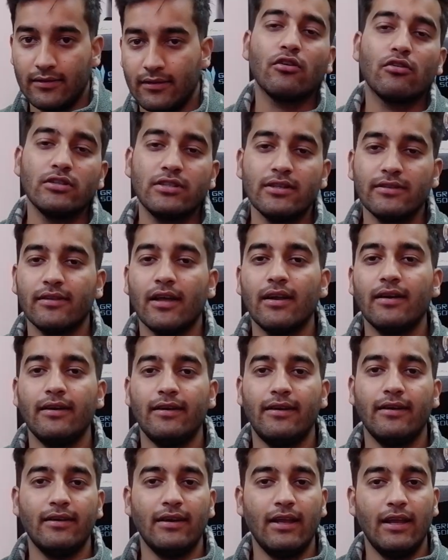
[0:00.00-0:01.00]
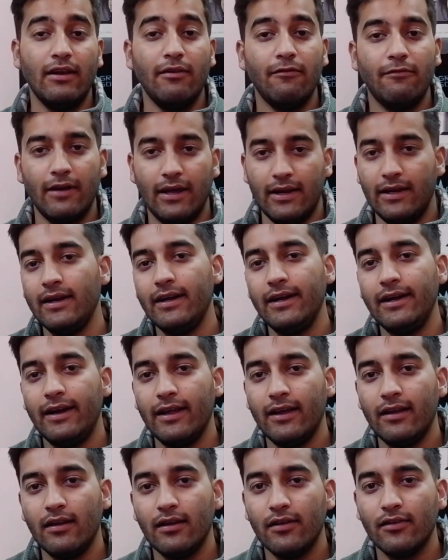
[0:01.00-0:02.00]
and questions are written in very
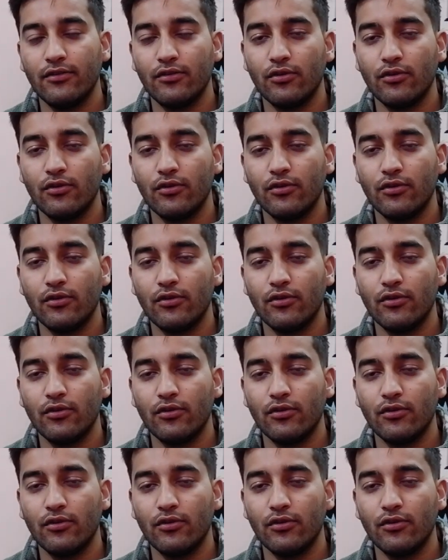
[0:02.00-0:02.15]
detail,